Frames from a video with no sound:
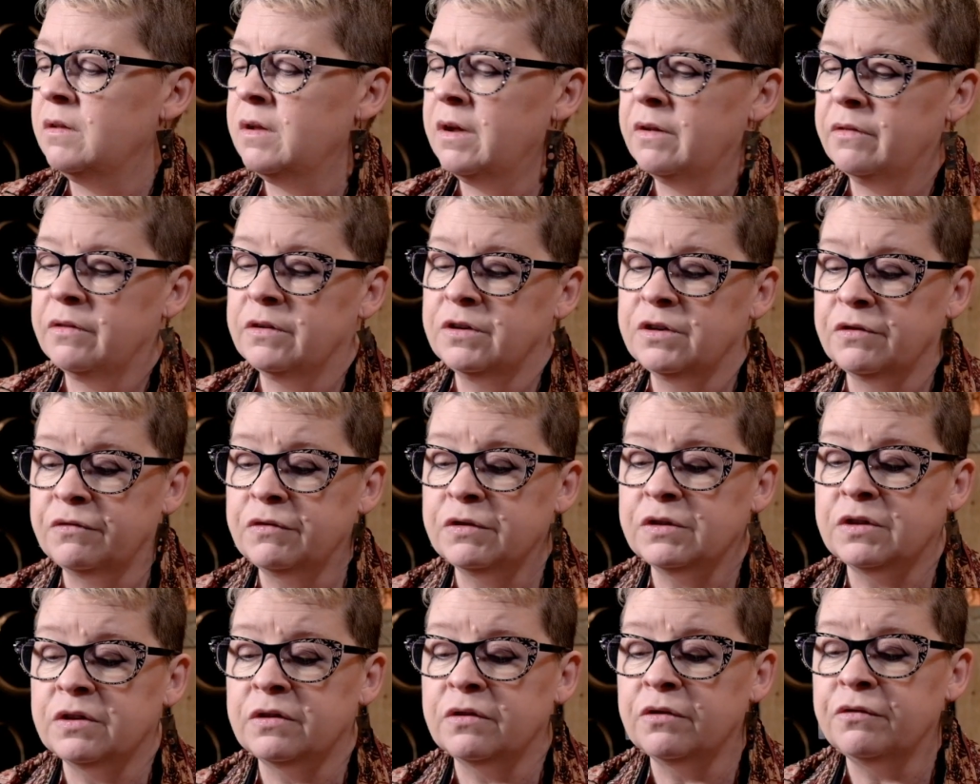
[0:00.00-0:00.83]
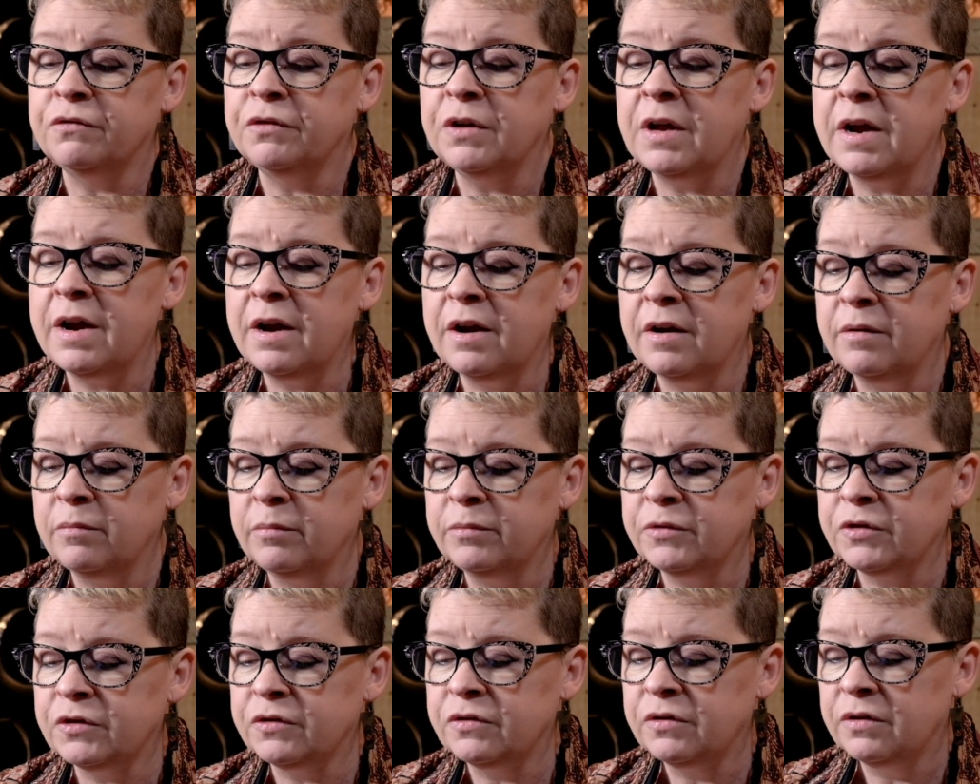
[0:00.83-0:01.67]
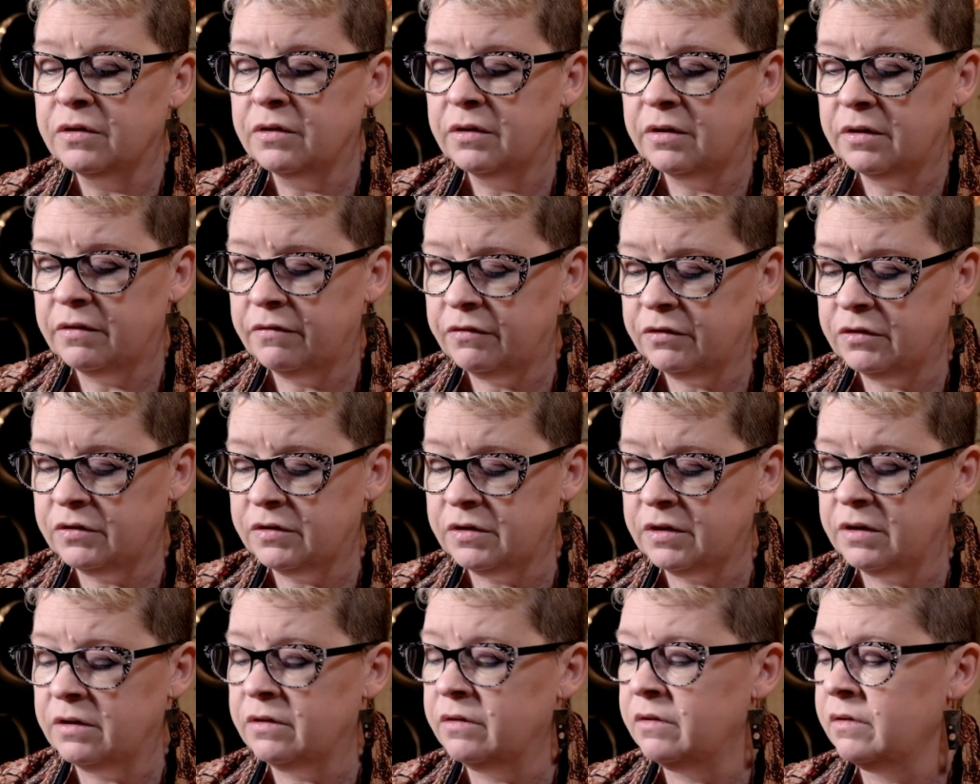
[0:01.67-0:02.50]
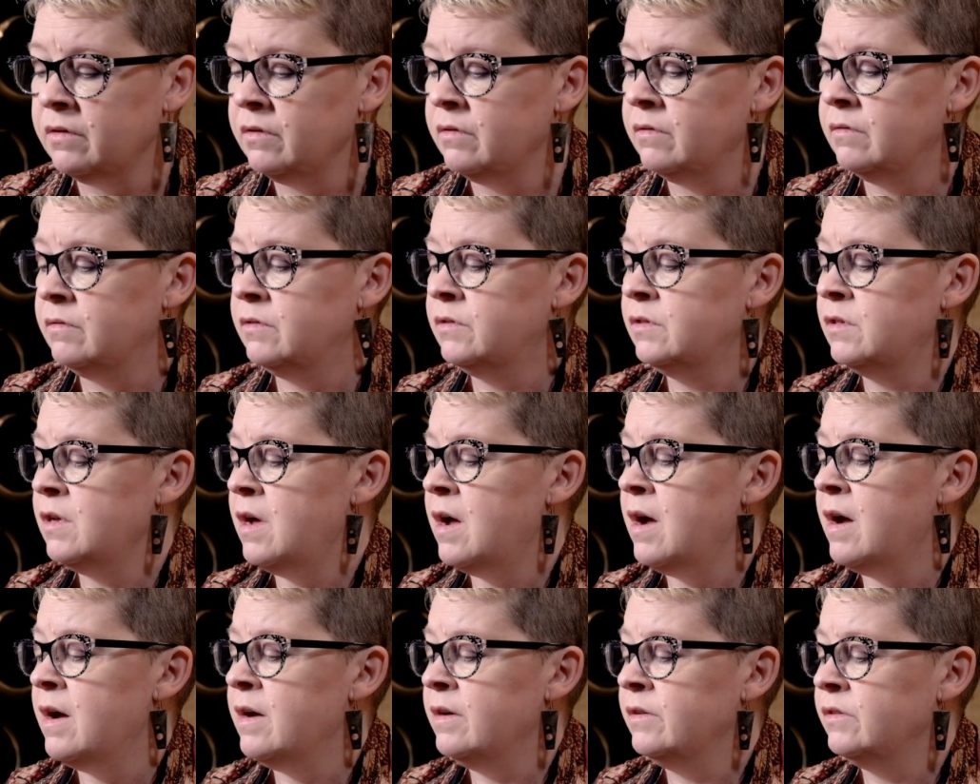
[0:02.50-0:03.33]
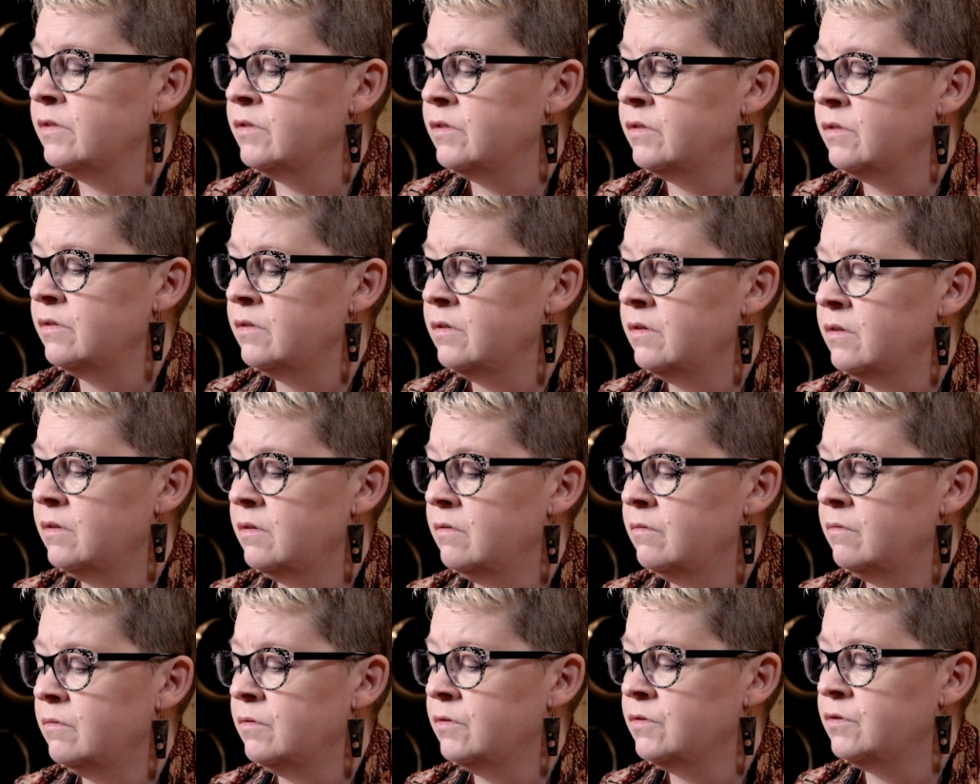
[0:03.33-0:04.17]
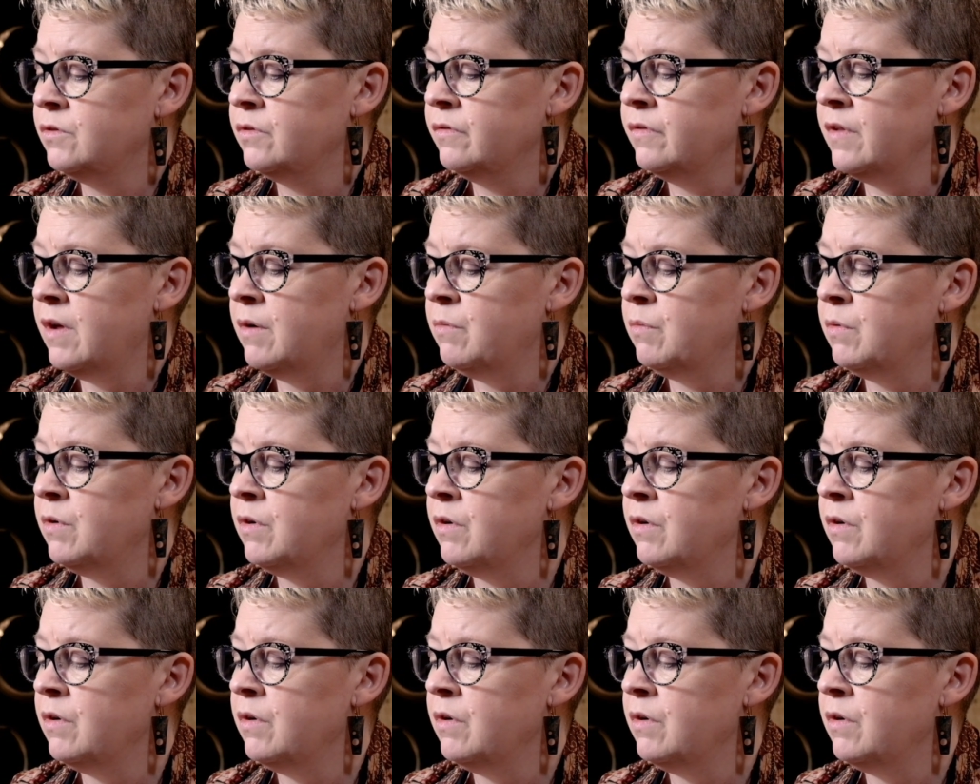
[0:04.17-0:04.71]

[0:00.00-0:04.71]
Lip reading: Now the difference in the flames, you see the size, we'll turn that one